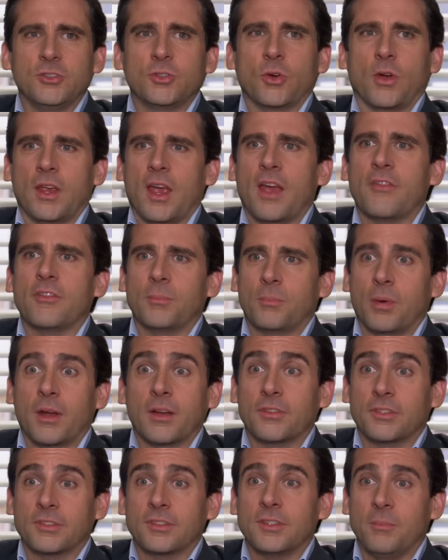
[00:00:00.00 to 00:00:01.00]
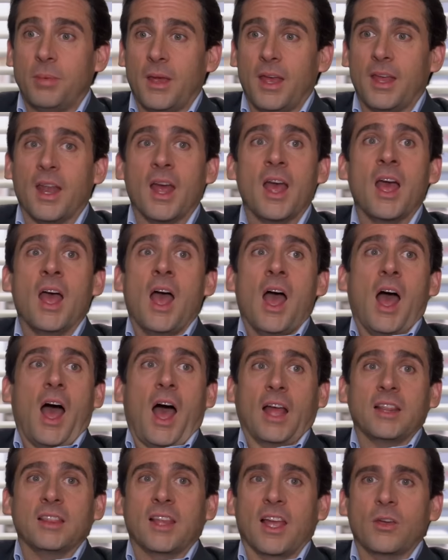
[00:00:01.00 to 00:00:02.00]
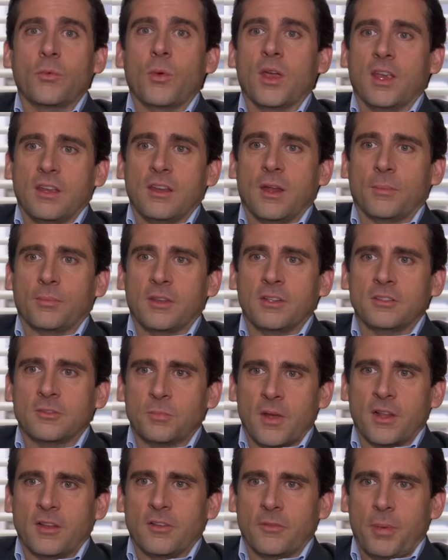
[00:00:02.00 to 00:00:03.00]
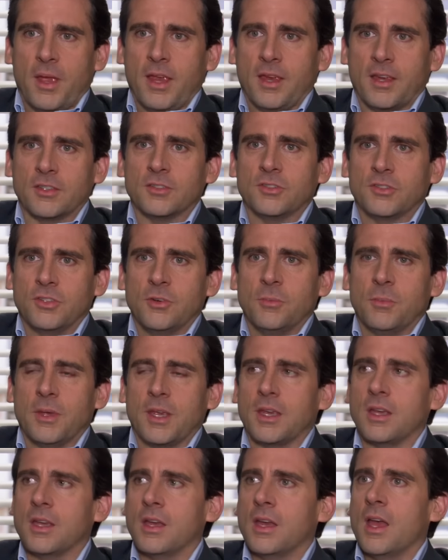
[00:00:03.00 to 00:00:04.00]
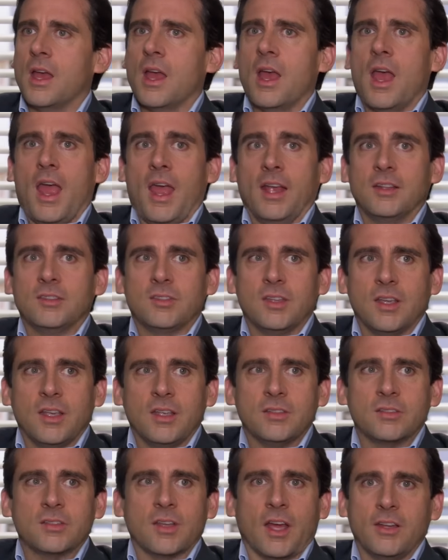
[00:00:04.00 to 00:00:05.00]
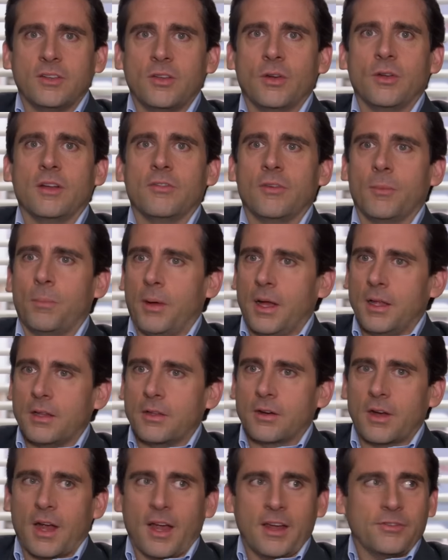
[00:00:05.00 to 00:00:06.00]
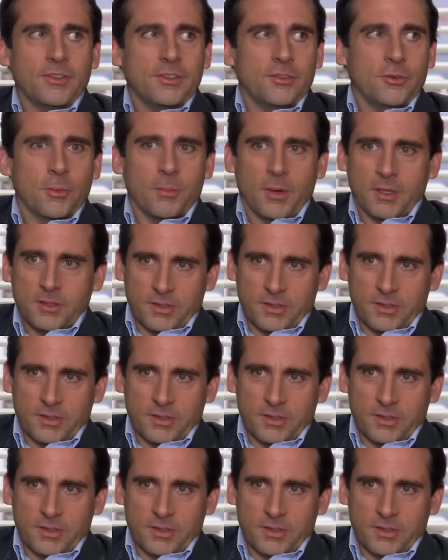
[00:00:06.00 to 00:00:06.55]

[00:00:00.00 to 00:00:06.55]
enjoy having breakfast in bed. I like waking up to the smell of bacon. Sue me. And since I don't have a butler, I have to do it